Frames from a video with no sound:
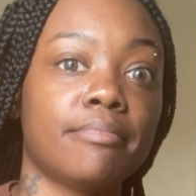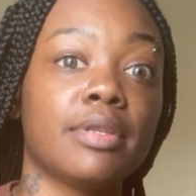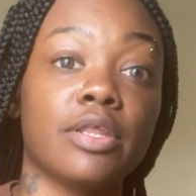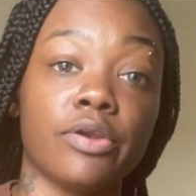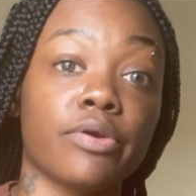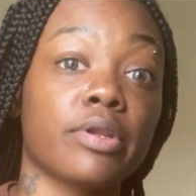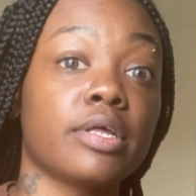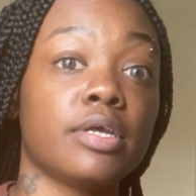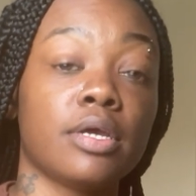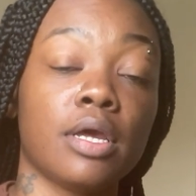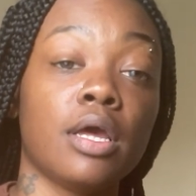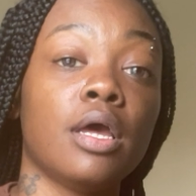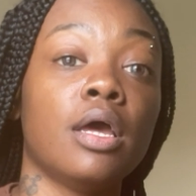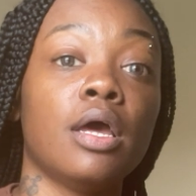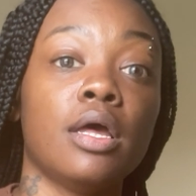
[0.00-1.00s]
Literally.
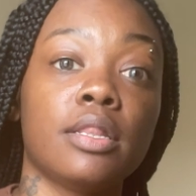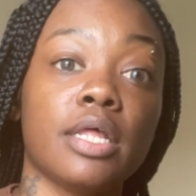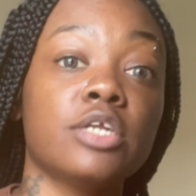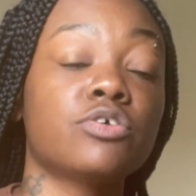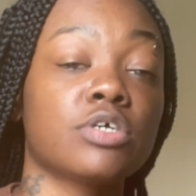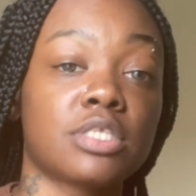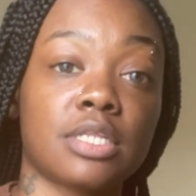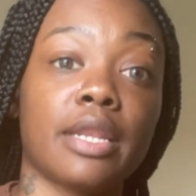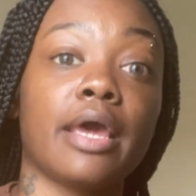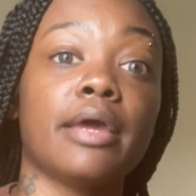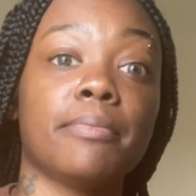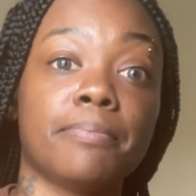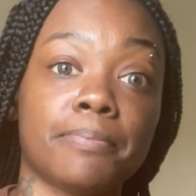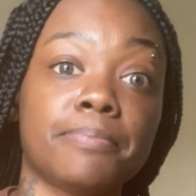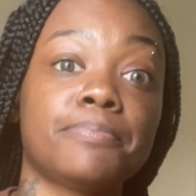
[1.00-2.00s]
They trust the name.